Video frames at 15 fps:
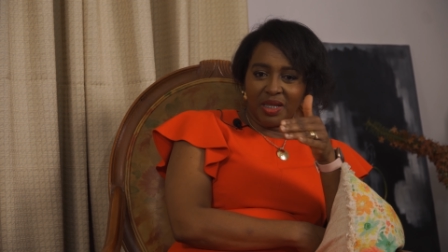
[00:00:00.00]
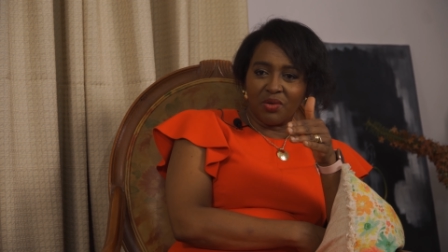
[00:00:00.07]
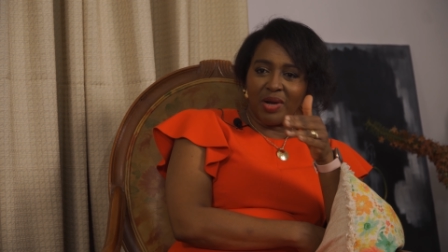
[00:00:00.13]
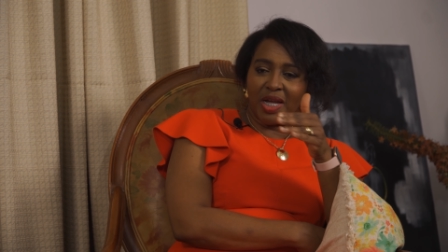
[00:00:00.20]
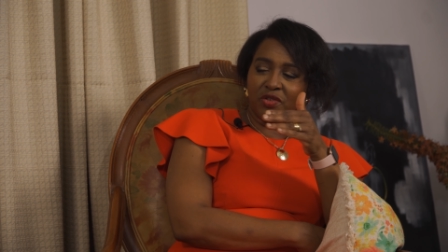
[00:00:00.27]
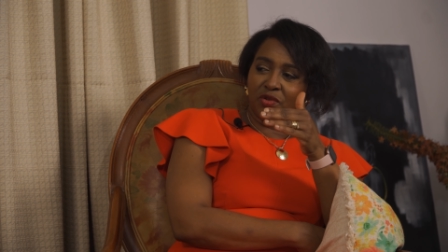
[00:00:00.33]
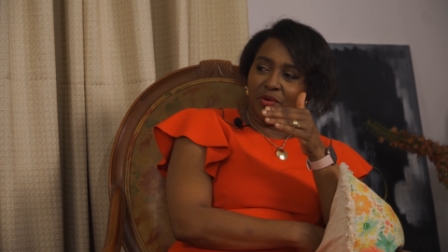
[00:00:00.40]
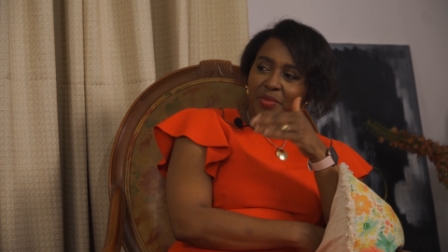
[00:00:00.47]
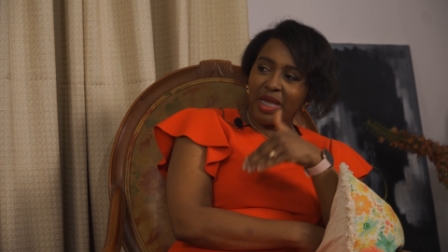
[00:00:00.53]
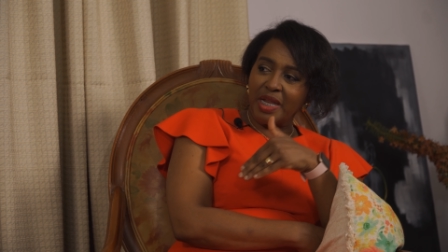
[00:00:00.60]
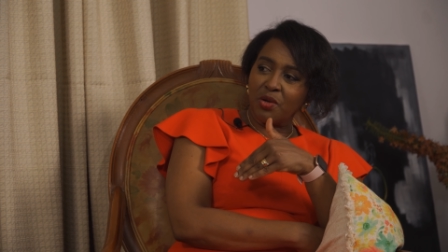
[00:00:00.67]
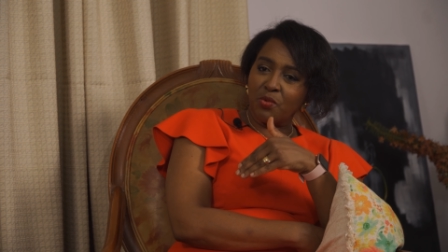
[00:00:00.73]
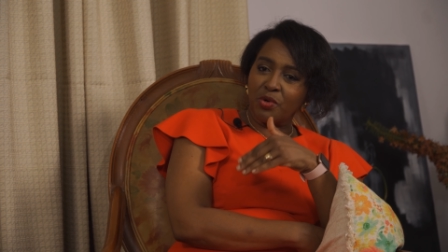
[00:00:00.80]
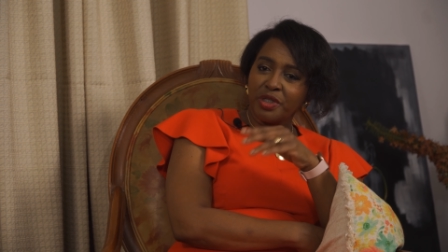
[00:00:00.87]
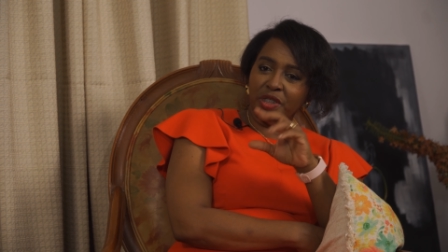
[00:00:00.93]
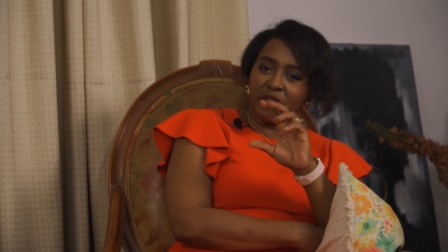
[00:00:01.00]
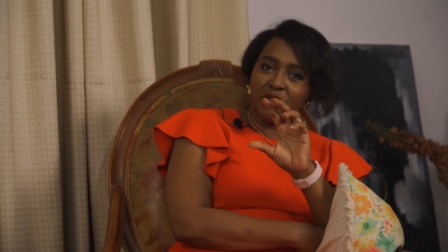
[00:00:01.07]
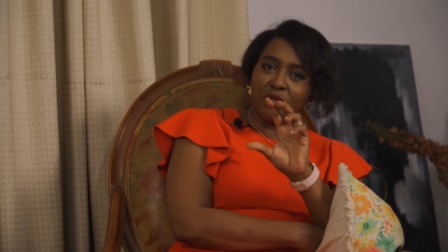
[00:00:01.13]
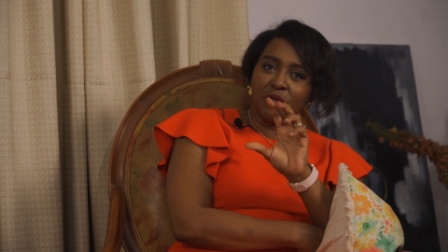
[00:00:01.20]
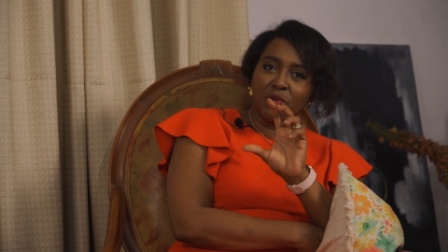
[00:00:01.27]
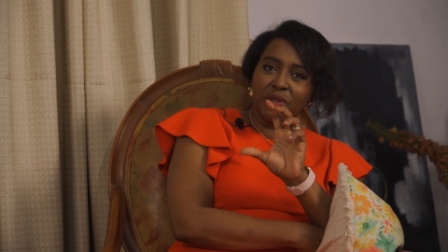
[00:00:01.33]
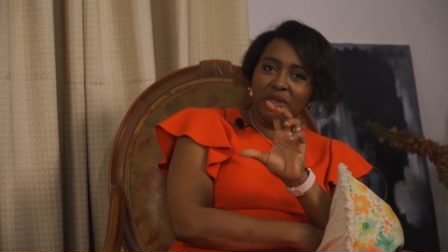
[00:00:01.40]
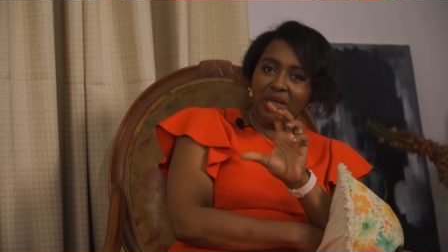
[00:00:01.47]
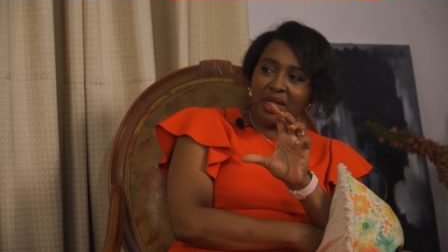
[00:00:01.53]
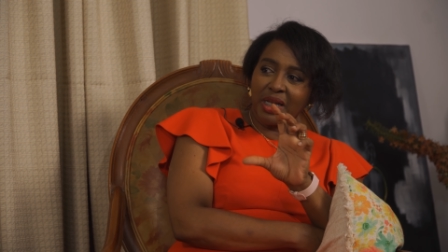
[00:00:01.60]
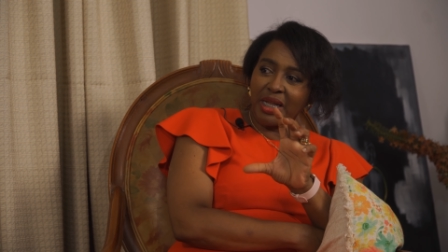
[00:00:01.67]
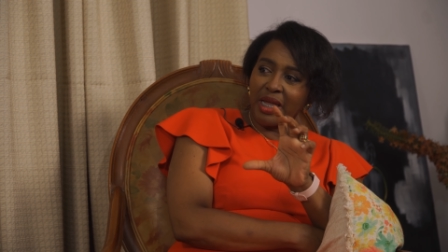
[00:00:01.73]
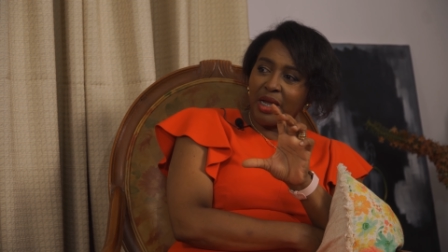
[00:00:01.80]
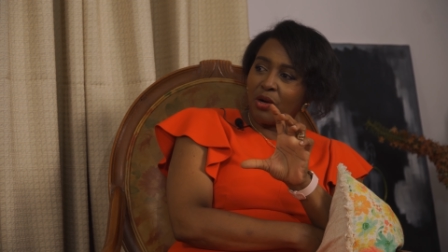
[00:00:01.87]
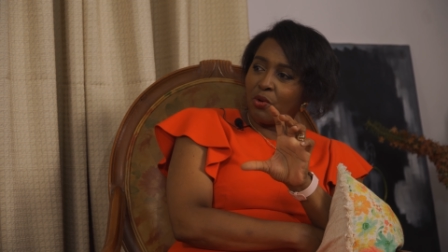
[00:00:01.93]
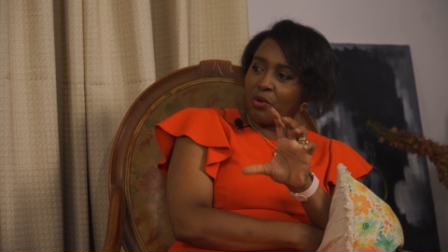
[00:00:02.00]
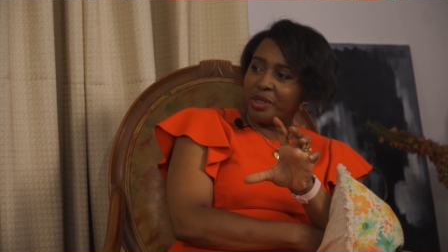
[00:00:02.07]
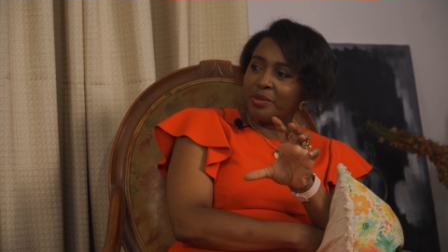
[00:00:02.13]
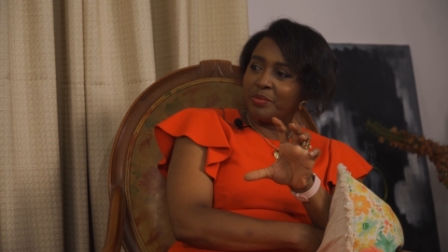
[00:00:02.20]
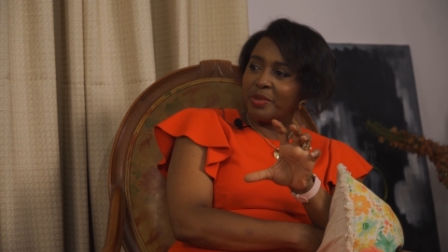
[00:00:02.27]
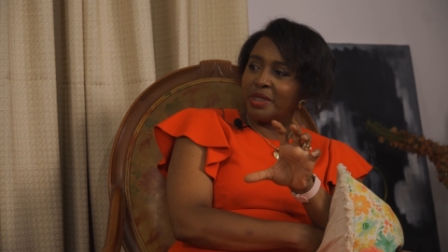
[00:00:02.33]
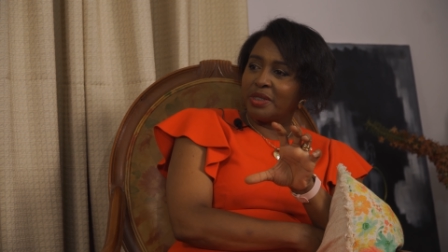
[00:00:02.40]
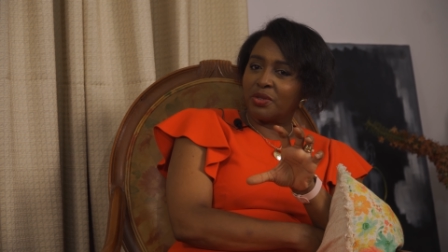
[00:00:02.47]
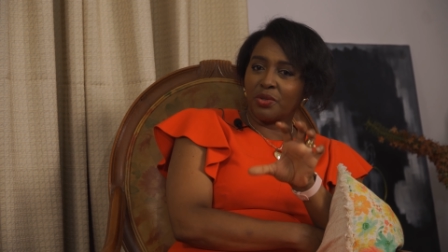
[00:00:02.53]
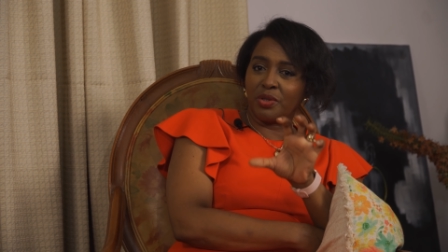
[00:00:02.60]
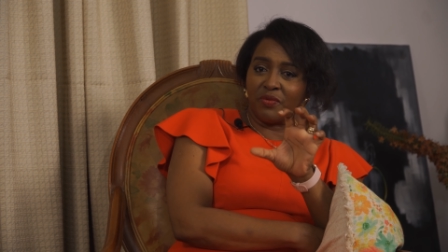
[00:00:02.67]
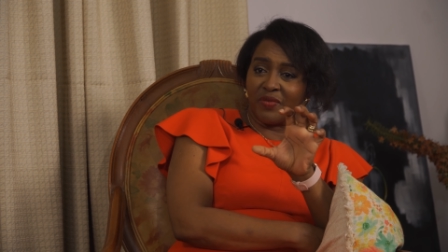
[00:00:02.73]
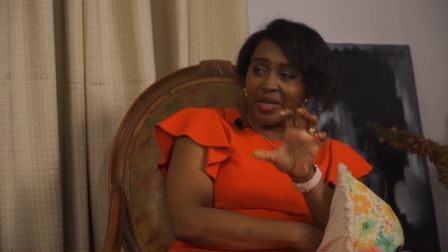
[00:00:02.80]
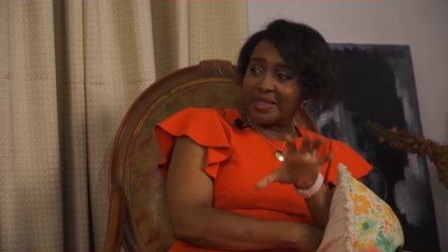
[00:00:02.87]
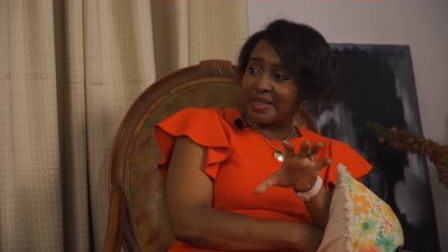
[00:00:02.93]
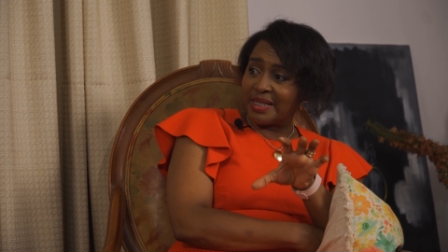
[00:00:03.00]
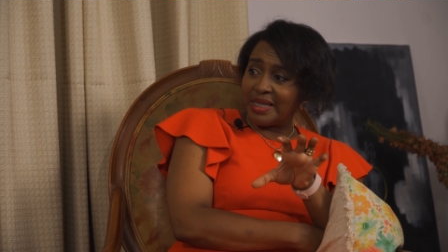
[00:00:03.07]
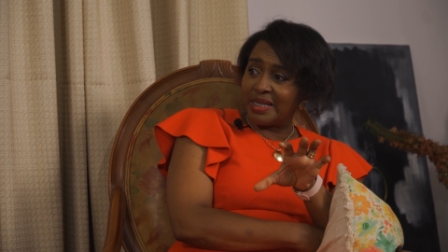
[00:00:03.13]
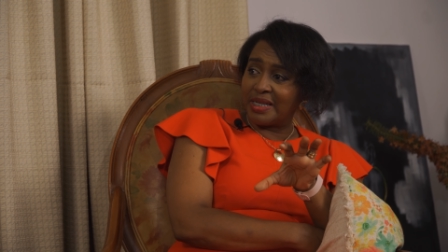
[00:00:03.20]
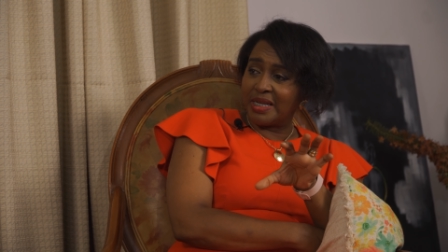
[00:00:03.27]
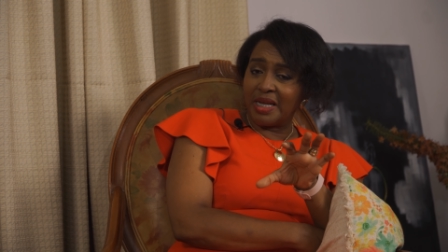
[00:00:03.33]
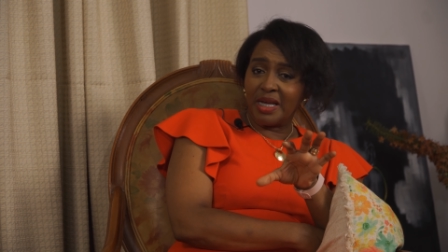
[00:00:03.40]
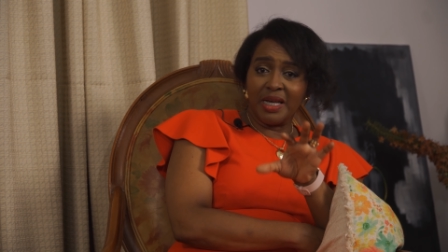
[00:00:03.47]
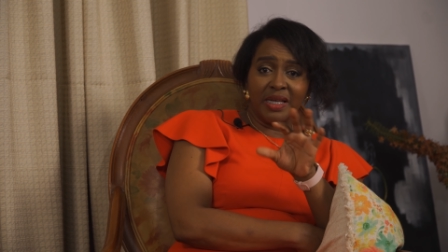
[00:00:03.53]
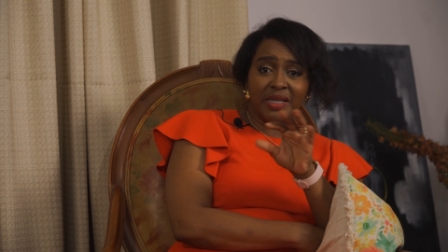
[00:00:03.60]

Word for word: the rash from getting worse is to use the clear ointments or the Vaseline,